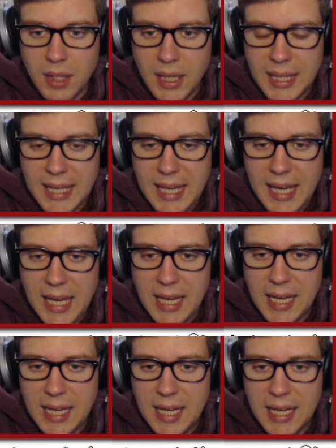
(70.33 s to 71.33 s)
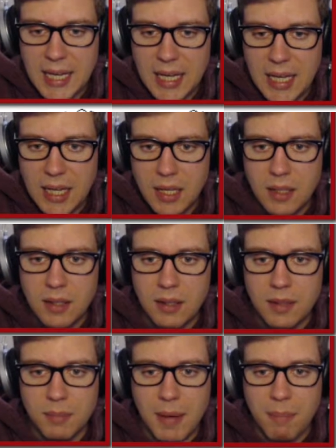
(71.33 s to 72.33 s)
okay.
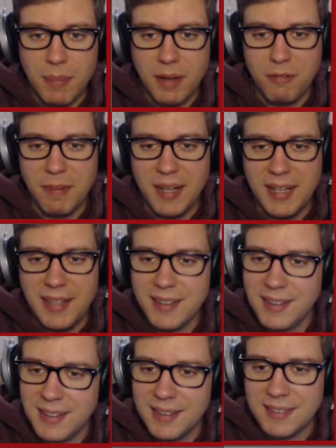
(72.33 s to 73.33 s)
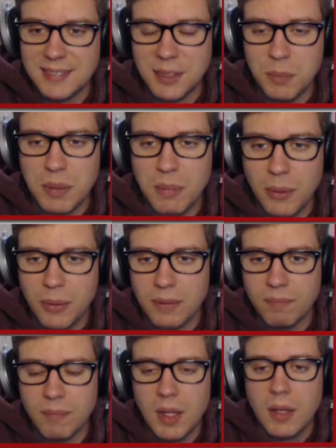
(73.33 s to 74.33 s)
My buff bod. Yeah, you and me both.
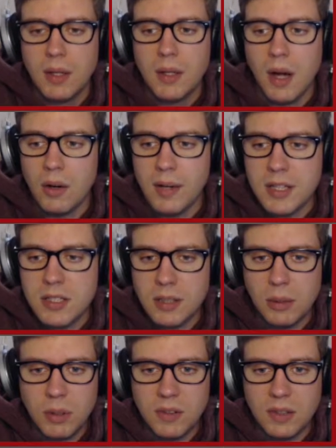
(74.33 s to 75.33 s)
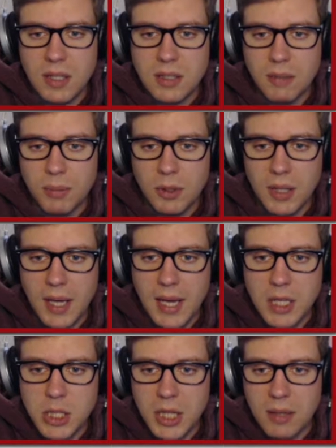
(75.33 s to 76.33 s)
Alright, so I think we're just going to dump all the
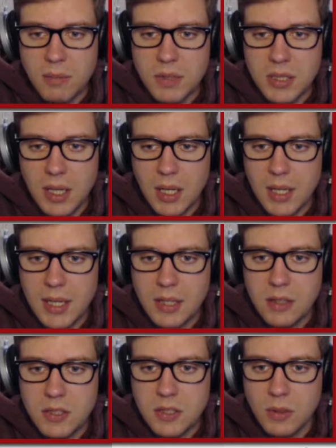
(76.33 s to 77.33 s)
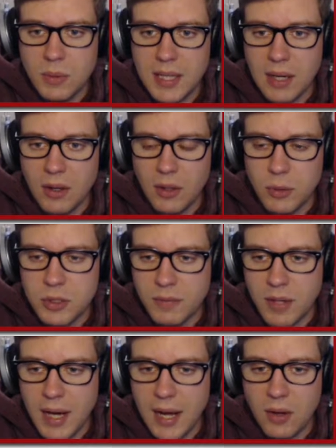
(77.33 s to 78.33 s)
HMs into Gyarados for
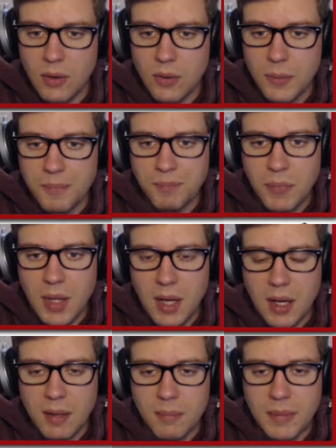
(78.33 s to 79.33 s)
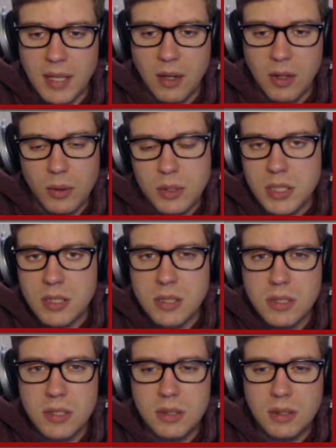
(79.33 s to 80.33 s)
now. Gyarados
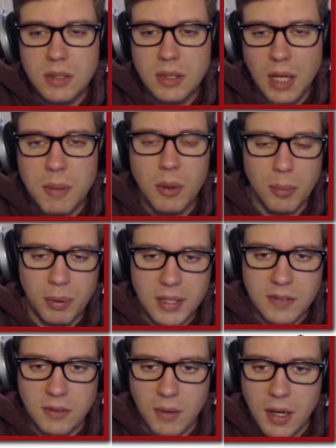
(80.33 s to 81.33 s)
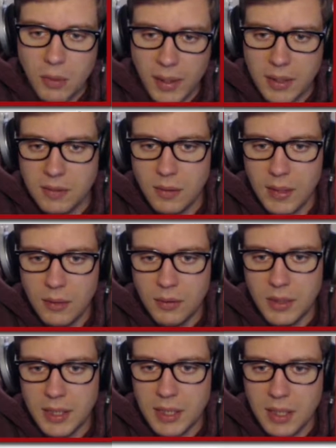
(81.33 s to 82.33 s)
is going to be replaced soon anyway, so I don't
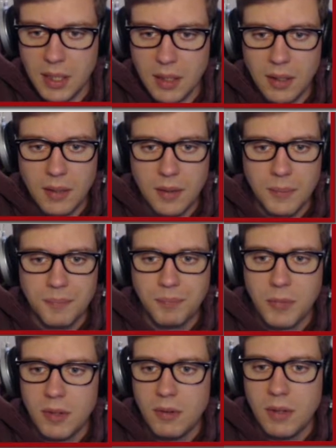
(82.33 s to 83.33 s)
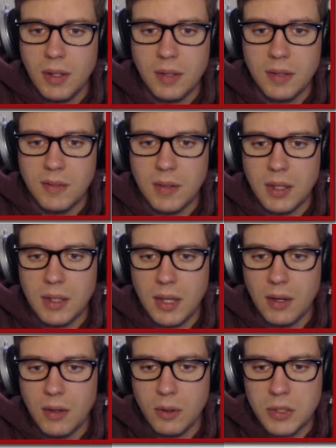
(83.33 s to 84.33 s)
really need it. Let's see,
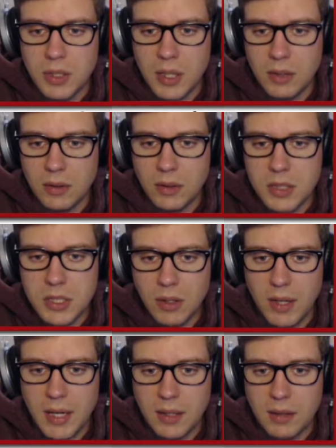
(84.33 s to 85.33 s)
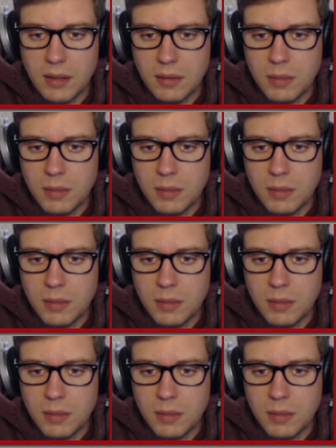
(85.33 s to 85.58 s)
Gyarados trying to learn strength.